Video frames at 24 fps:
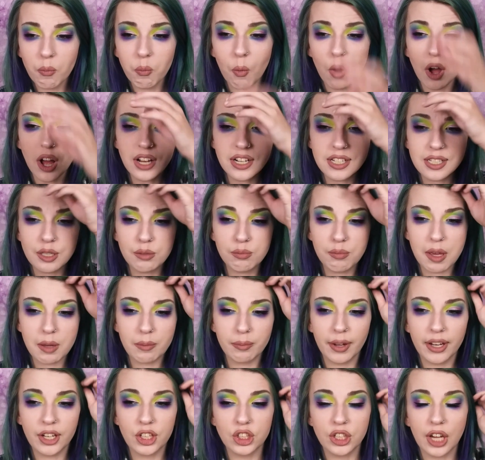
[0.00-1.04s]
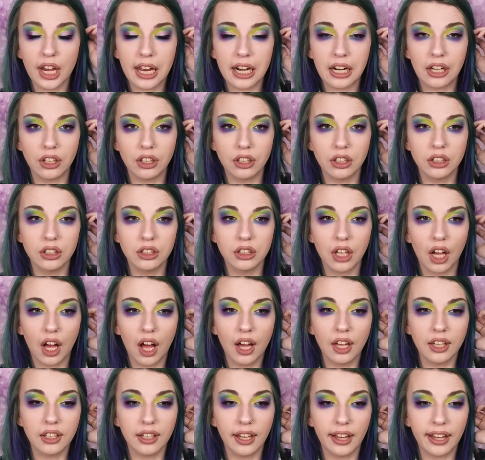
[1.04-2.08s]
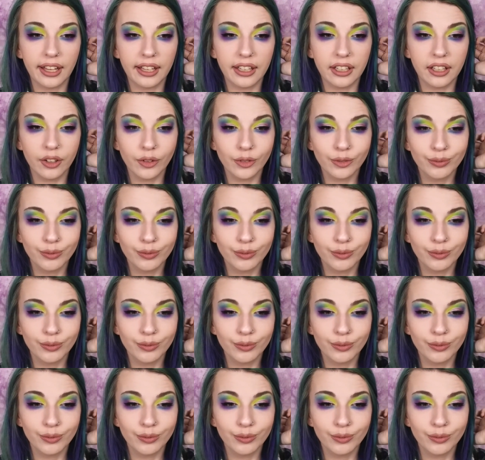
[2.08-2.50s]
want to make my channel not like,